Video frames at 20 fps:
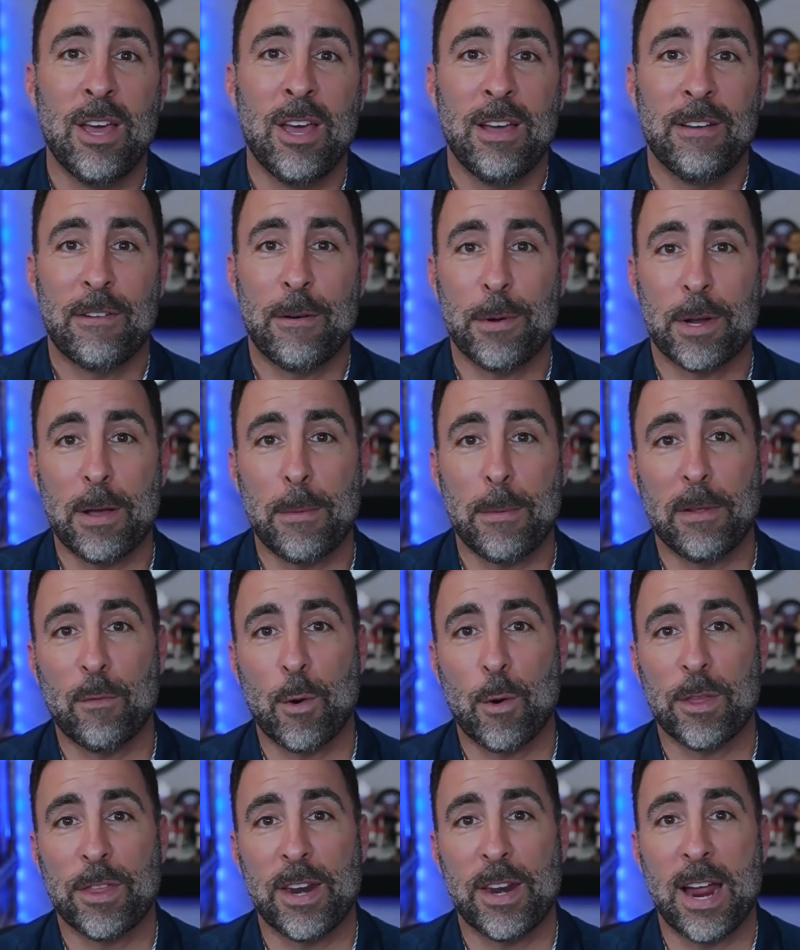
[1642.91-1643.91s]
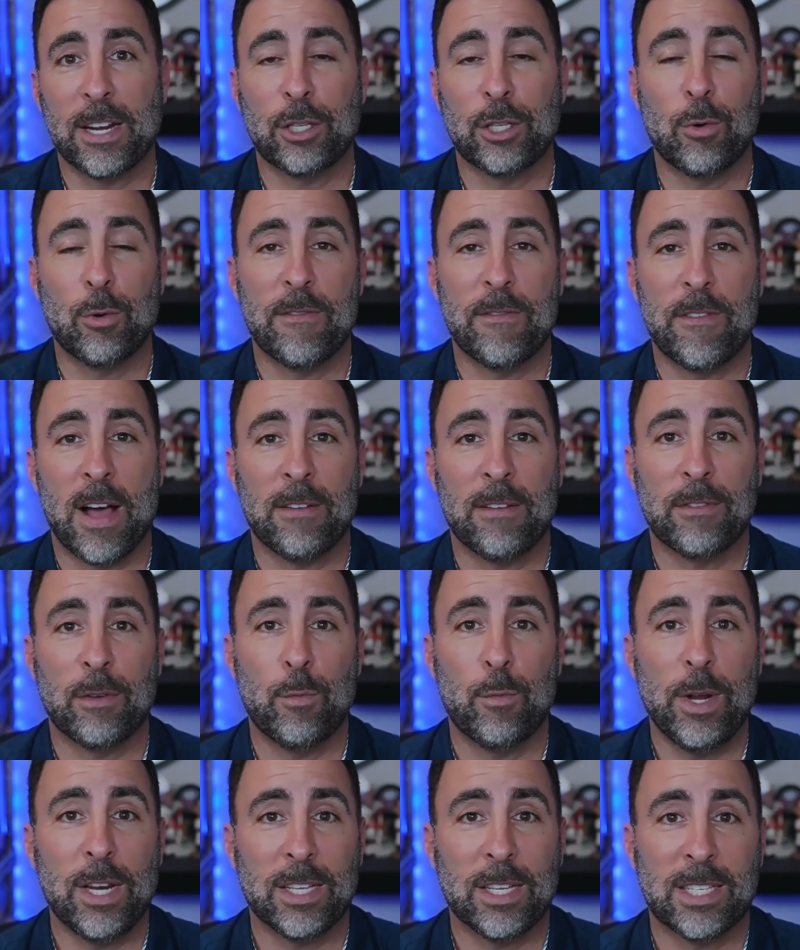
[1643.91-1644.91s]
from a couple of orthodontists who were involved in
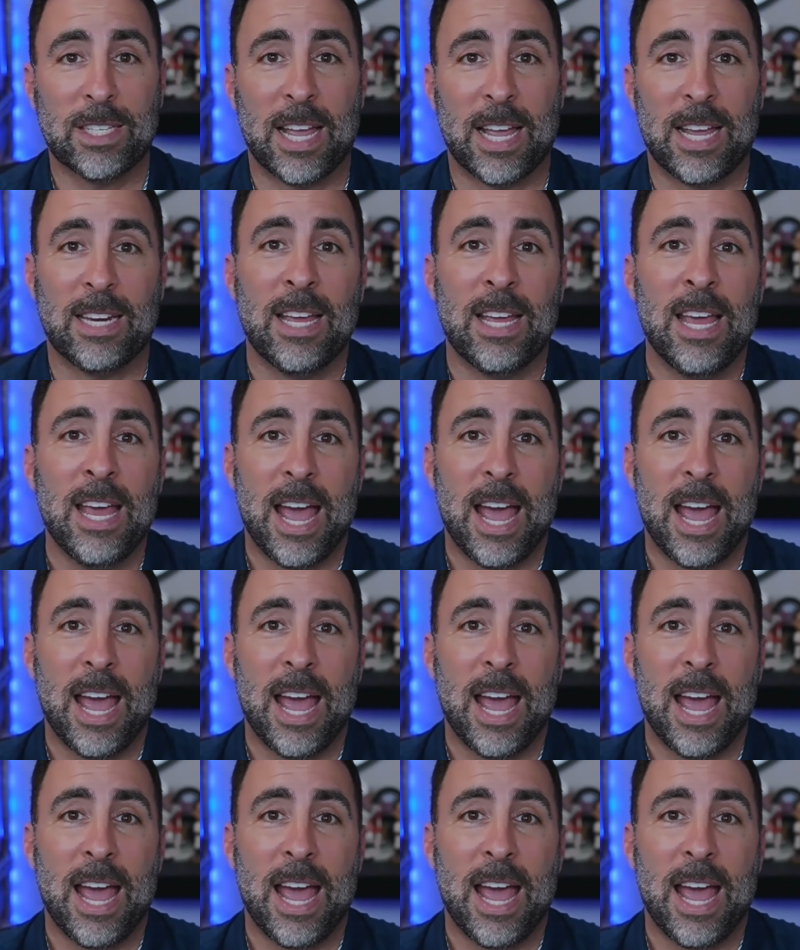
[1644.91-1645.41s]
real estate.